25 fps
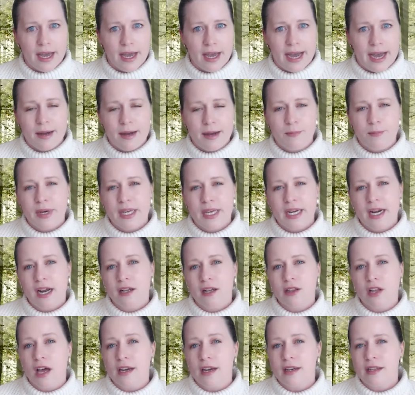But a
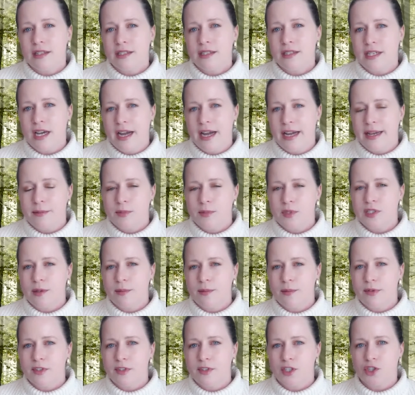lot of the time,
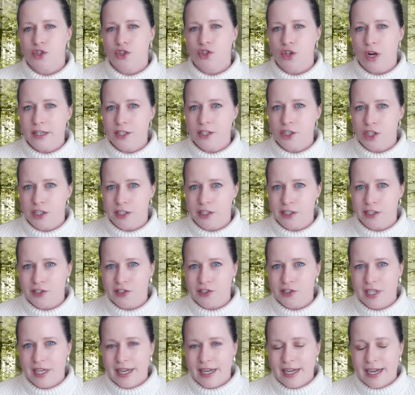some of the
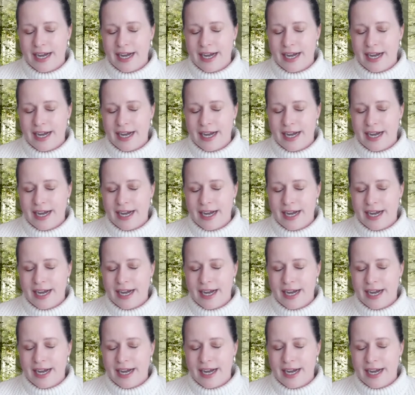structures,